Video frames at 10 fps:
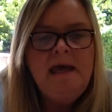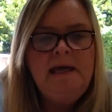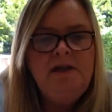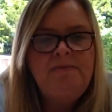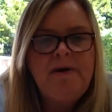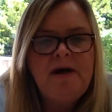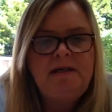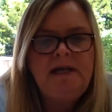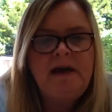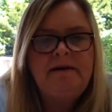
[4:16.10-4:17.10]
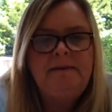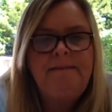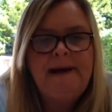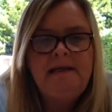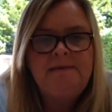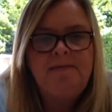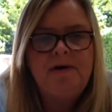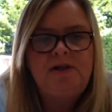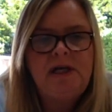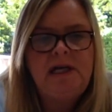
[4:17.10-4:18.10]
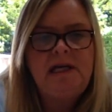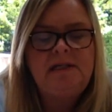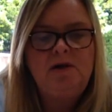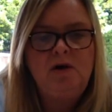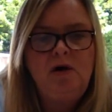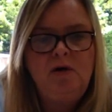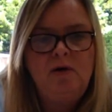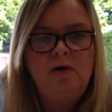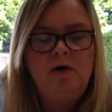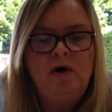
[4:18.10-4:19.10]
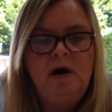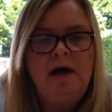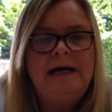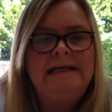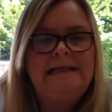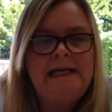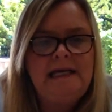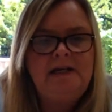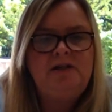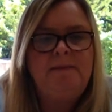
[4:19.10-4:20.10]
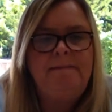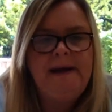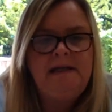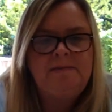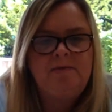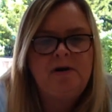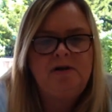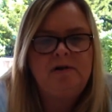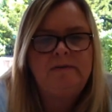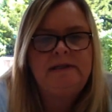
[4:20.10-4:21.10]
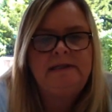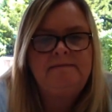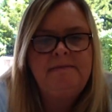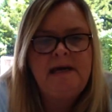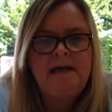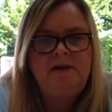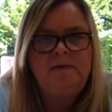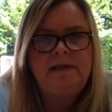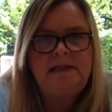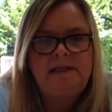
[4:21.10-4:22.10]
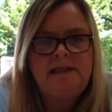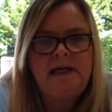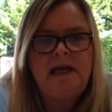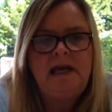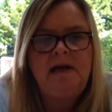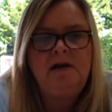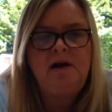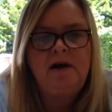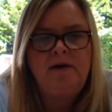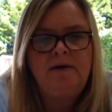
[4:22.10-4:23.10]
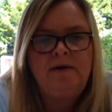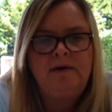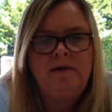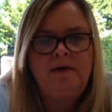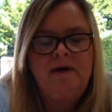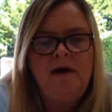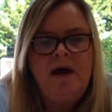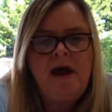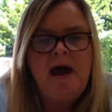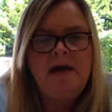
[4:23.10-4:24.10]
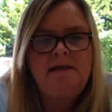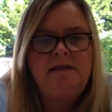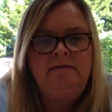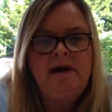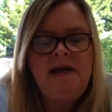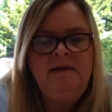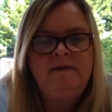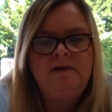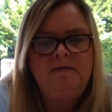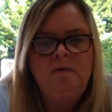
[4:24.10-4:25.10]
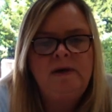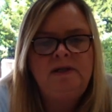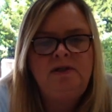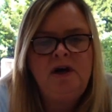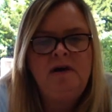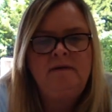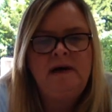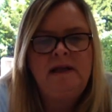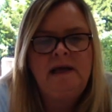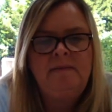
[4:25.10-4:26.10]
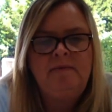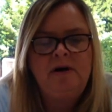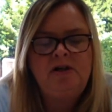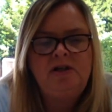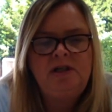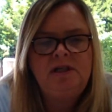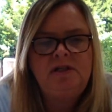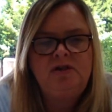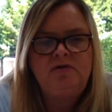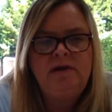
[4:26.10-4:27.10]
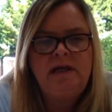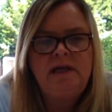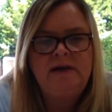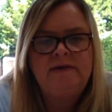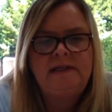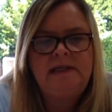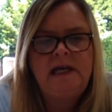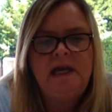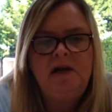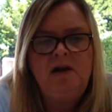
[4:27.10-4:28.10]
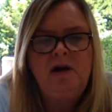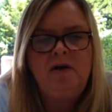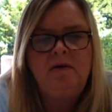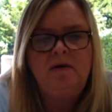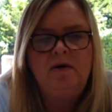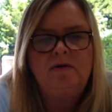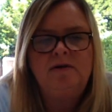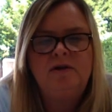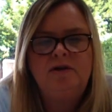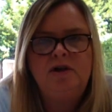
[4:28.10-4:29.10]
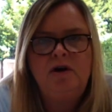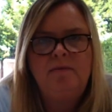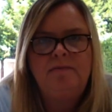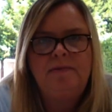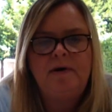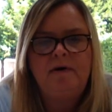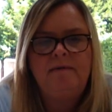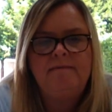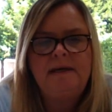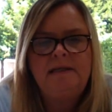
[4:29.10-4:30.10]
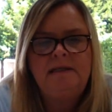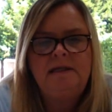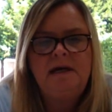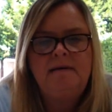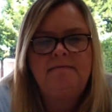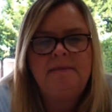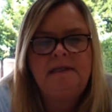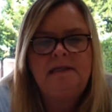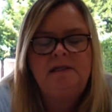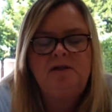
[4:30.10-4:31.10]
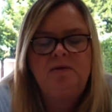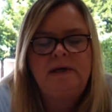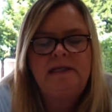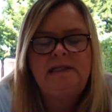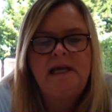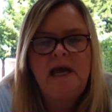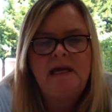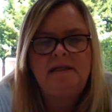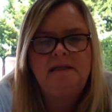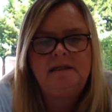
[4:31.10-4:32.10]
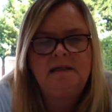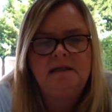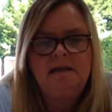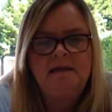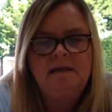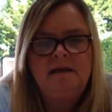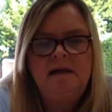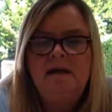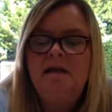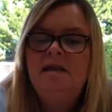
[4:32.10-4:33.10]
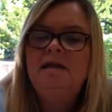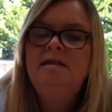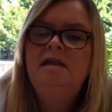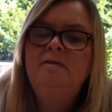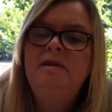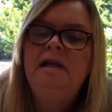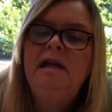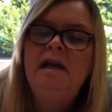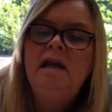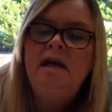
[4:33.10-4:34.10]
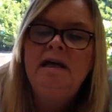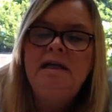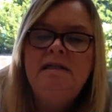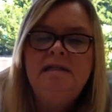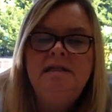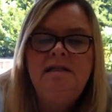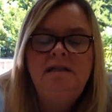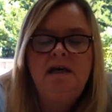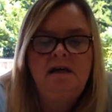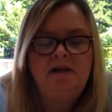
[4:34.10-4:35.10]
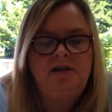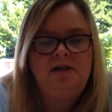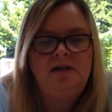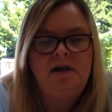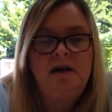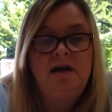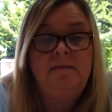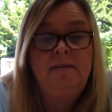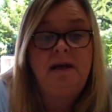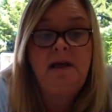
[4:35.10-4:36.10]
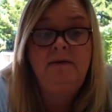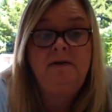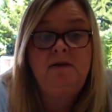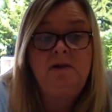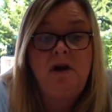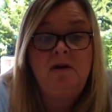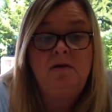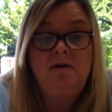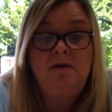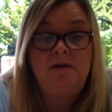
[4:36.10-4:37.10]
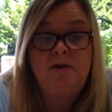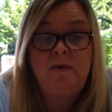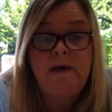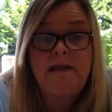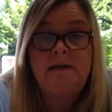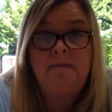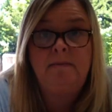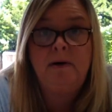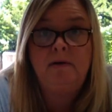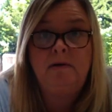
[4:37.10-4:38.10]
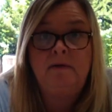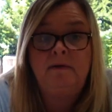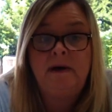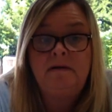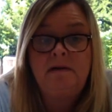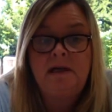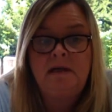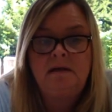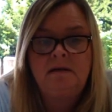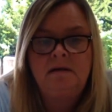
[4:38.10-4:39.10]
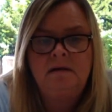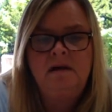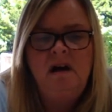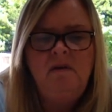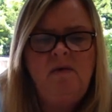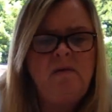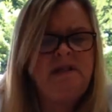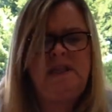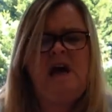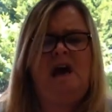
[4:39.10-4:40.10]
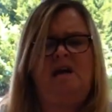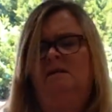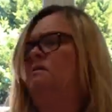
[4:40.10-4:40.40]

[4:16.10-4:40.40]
Each bird carried a paintbrush in its claw, and each paintbrush was smeared with sticky glue. As the ravens whizzed over, they brushed a streak of sticky glue onto the top of Mr. and Mrs. Twit's heads. They did it with the lightest touch, but even so, the Twits both felt it. What was that?